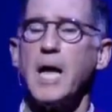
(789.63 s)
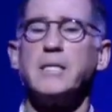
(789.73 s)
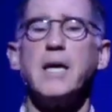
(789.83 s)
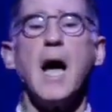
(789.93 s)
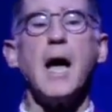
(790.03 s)

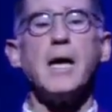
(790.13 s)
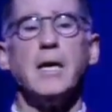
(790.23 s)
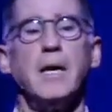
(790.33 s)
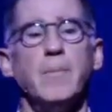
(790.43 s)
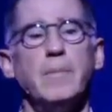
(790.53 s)

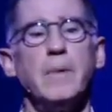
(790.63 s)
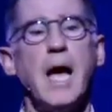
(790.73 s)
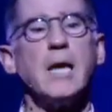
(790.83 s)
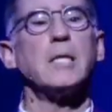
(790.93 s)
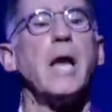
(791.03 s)
untie him
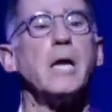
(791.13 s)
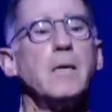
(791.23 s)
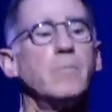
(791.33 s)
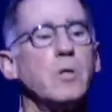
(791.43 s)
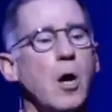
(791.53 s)
and
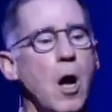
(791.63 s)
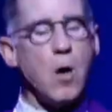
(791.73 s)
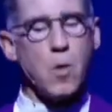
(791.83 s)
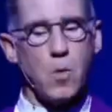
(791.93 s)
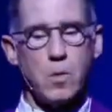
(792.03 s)
let him
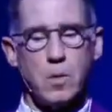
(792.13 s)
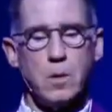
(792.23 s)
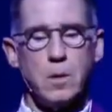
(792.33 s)
go.